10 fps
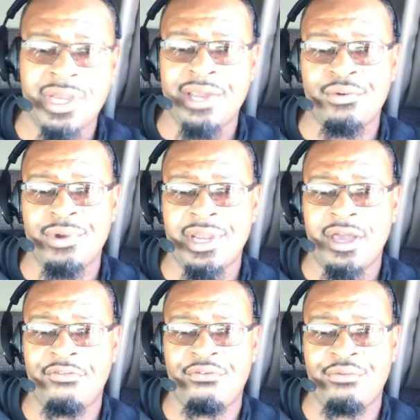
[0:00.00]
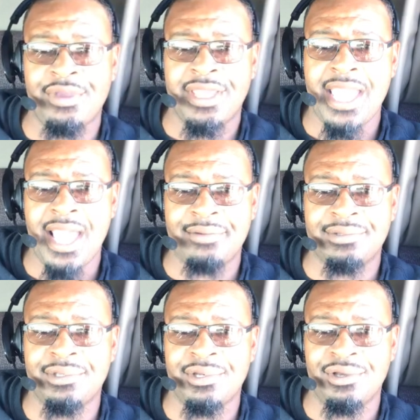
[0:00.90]
trying to run off of
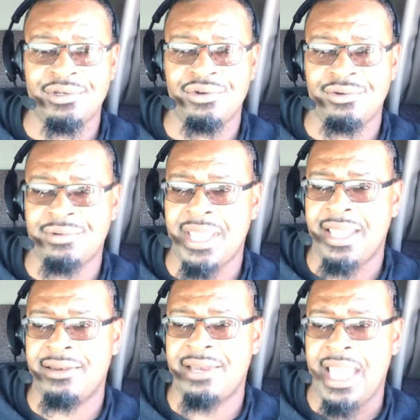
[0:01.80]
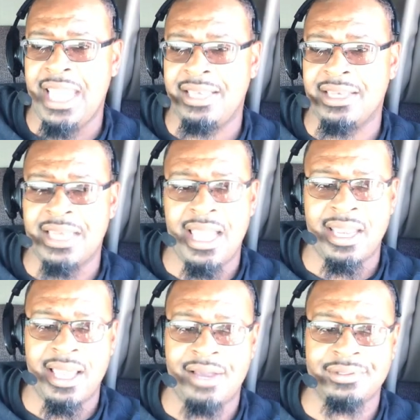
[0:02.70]
recaps, doing that 8 to
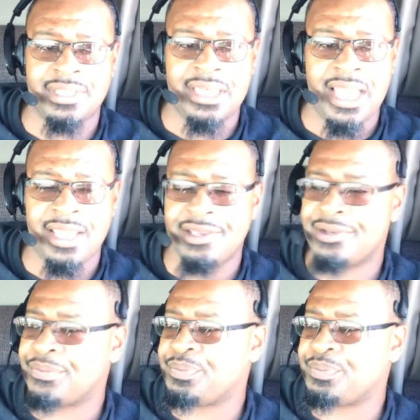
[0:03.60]
9 hours a day,